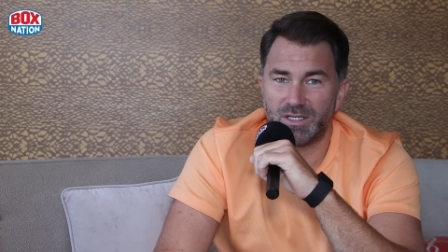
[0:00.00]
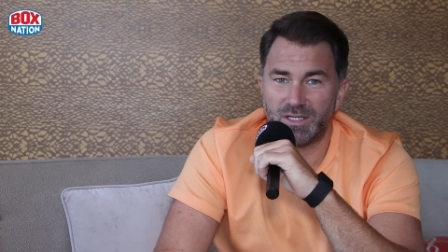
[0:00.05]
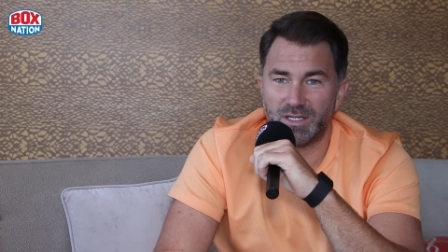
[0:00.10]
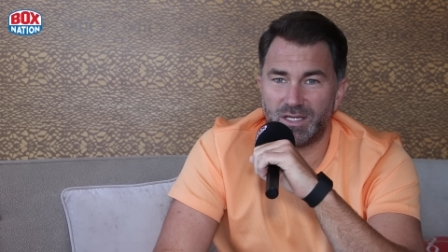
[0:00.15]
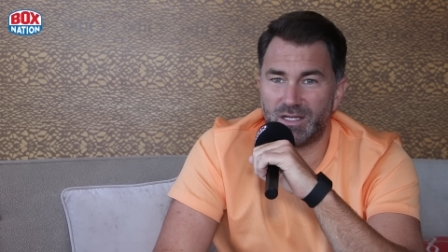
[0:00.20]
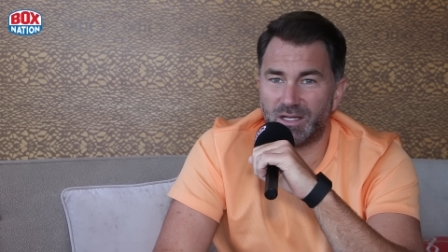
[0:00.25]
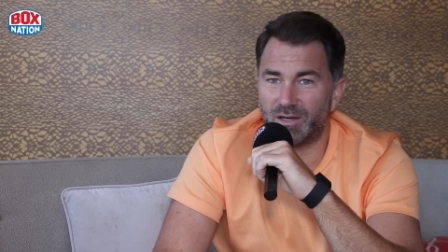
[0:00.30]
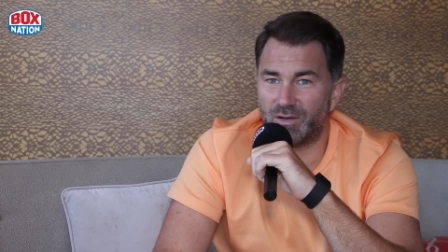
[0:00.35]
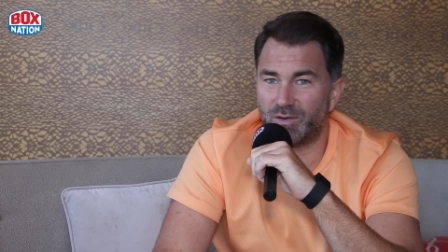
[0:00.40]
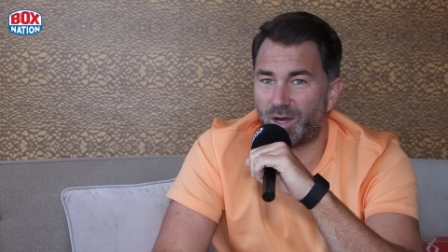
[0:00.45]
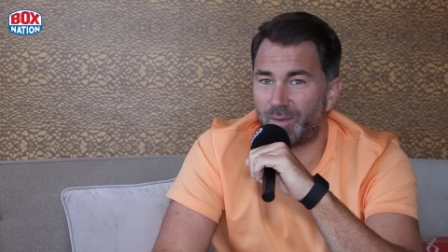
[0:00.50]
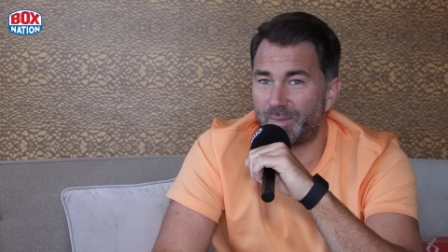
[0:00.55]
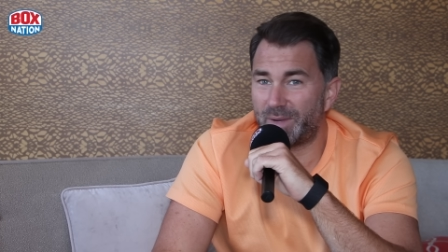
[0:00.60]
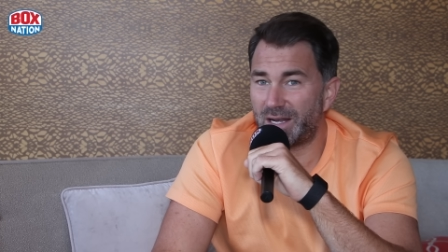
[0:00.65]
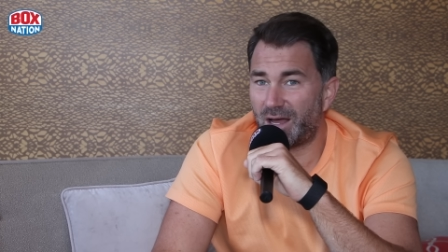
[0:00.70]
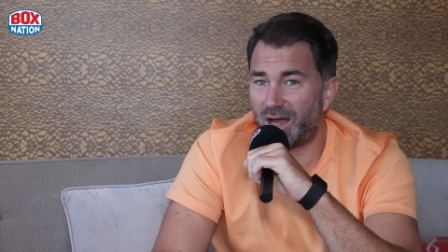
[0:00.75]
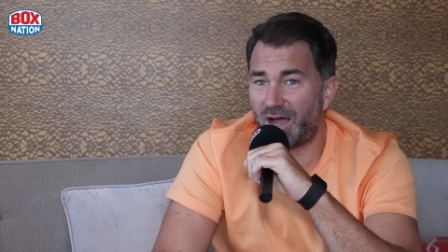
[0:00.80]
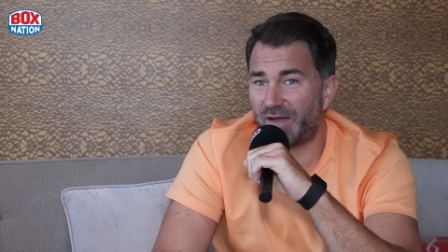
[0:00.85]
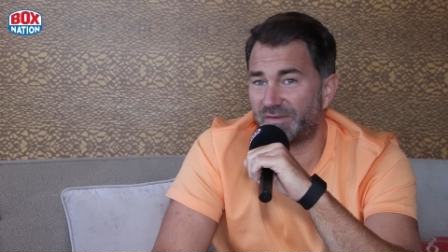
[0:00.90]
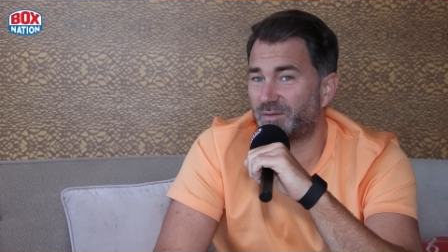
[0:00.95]
You know, I mean,
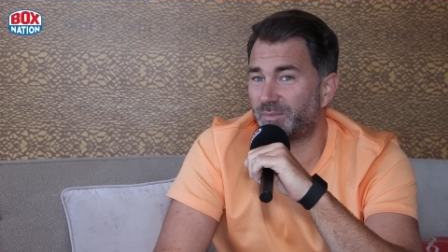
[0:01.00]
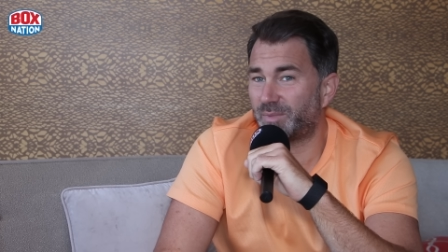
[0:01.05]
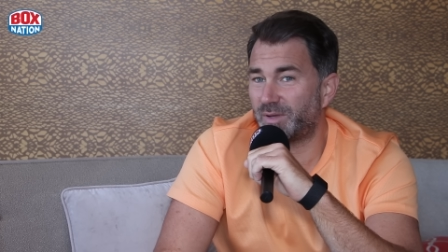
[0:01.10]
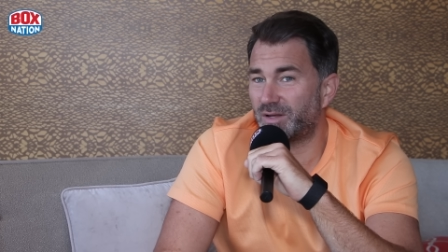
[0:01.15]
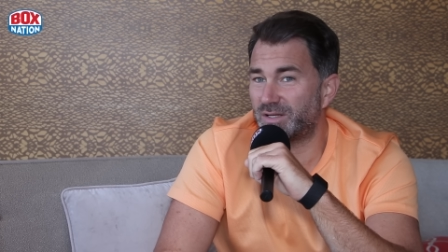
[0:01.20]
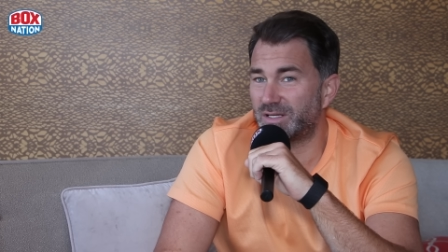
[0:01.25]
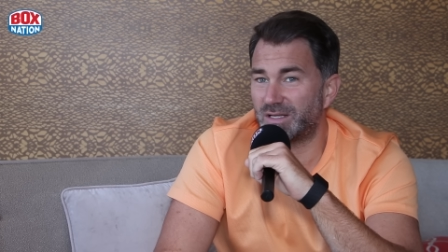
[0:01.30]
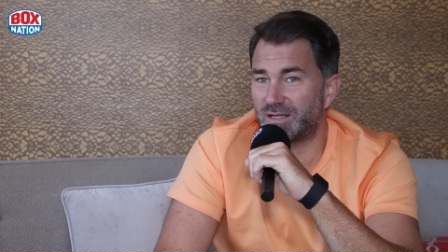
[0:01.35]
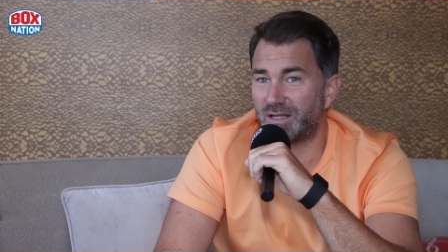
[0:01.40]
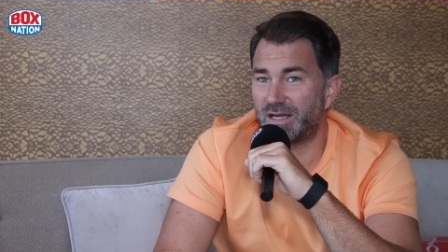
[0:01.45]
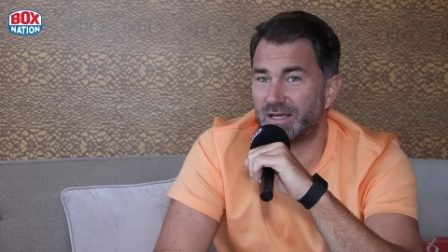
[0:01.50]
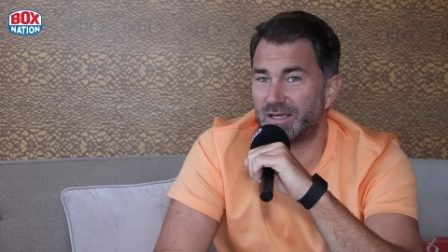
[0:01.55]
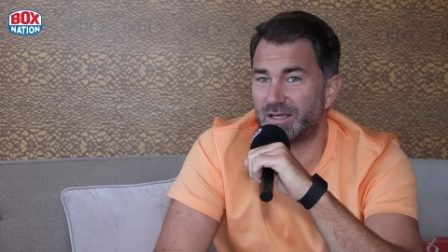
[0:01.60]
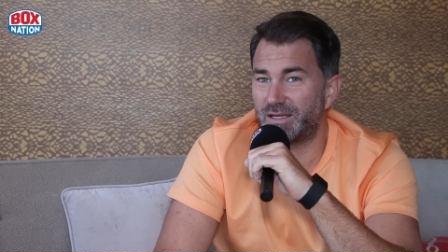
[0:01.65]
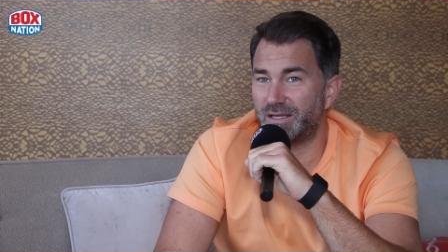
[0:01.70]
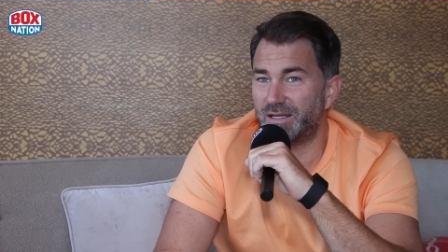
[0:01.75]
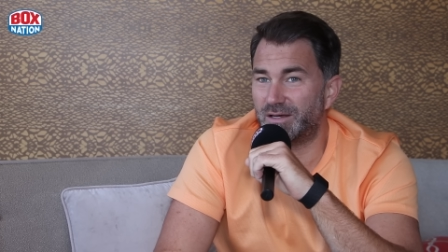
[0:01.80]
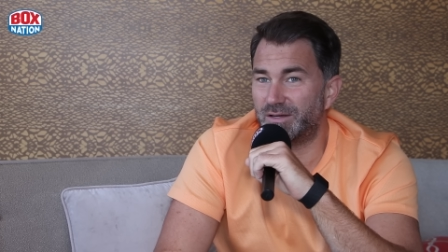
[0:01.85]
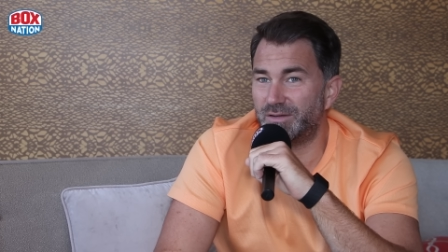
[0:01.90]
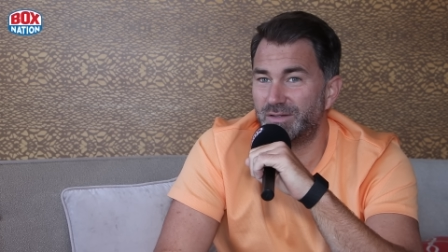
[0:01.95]
I have to be honest. Like
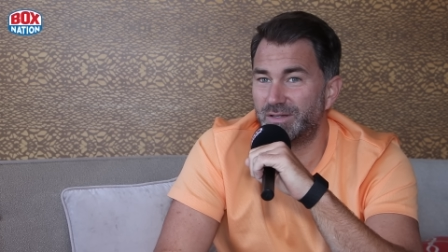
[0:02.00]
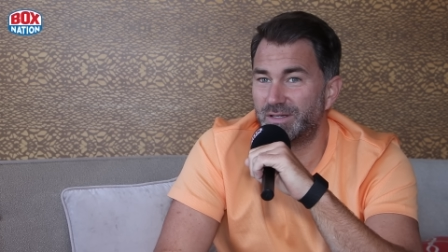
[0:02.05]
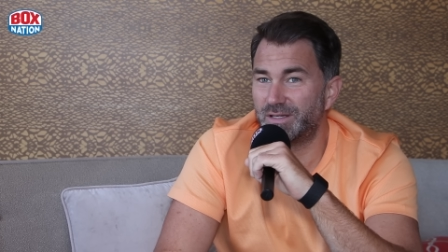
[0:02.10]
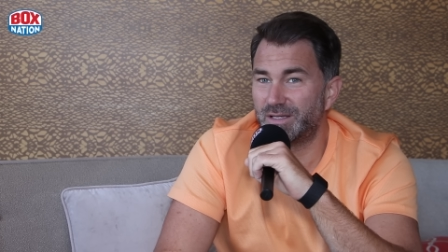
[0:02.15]
you know,